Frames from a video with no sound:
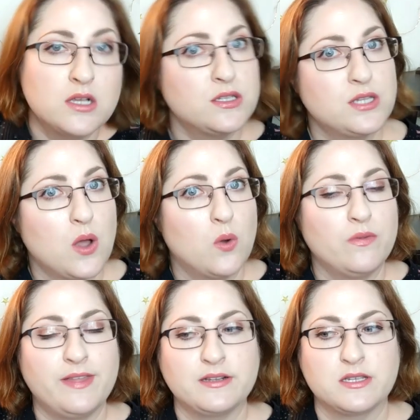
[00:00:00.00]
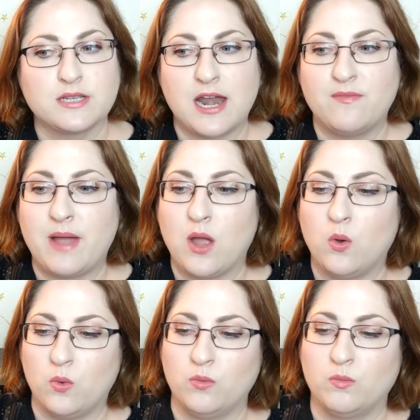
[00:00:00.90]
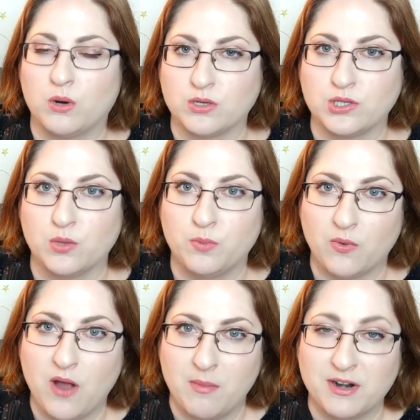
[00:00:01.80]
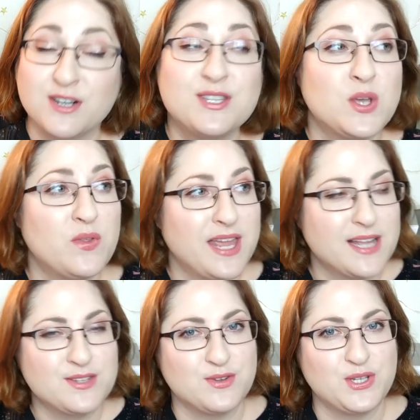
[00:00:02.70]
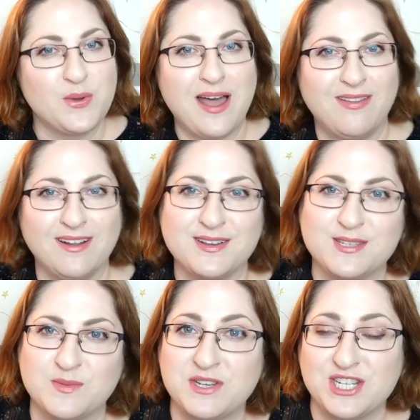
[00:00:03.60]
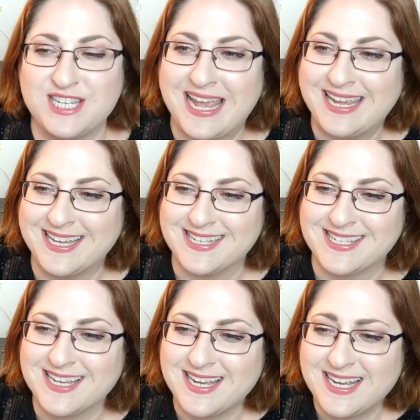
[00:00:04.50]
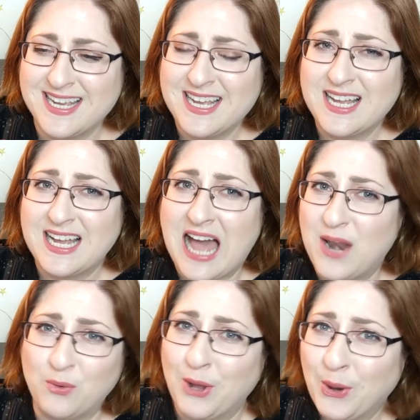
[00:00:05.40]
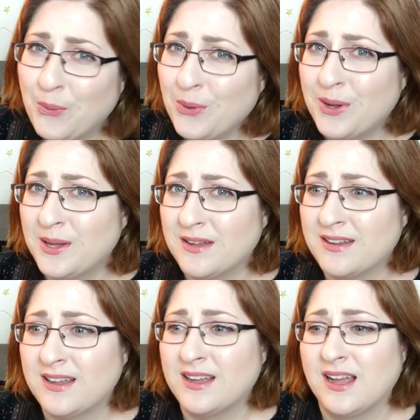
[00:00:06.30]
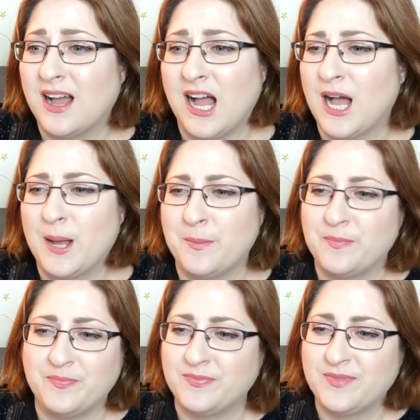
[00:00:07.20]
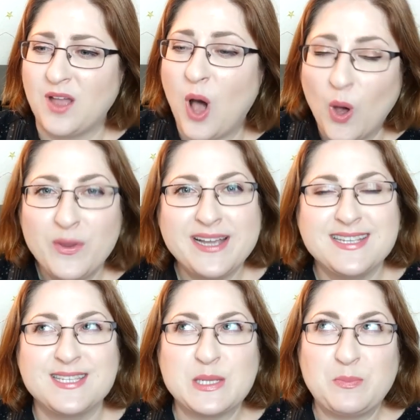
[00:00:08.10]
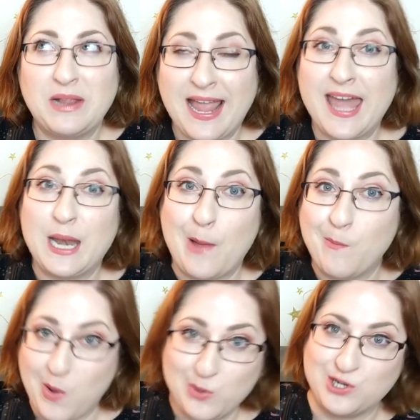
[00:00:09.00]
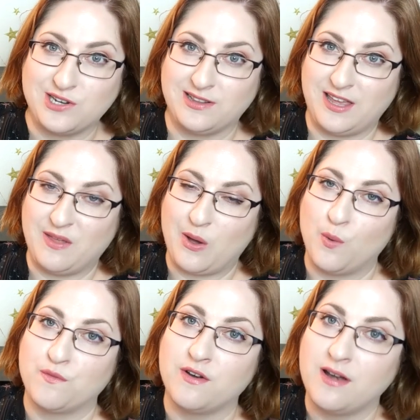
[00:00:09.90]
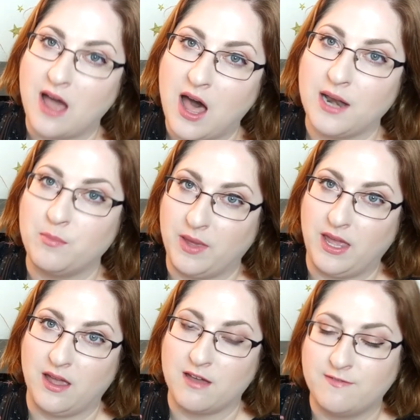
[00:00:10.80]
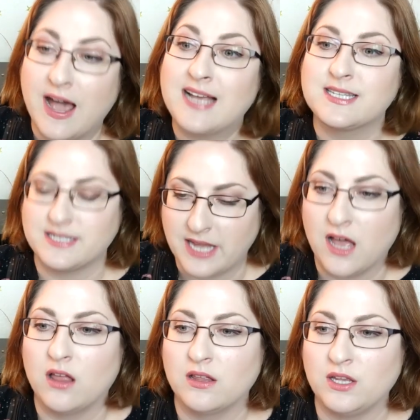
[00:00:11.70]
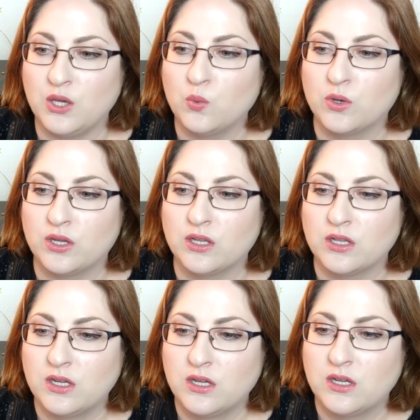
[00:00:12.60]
So that's just kind of my own personal barometer. So the answer to how long does submission take is, I don't know. Um, always plan emotionally though for not being a fast sale. You will,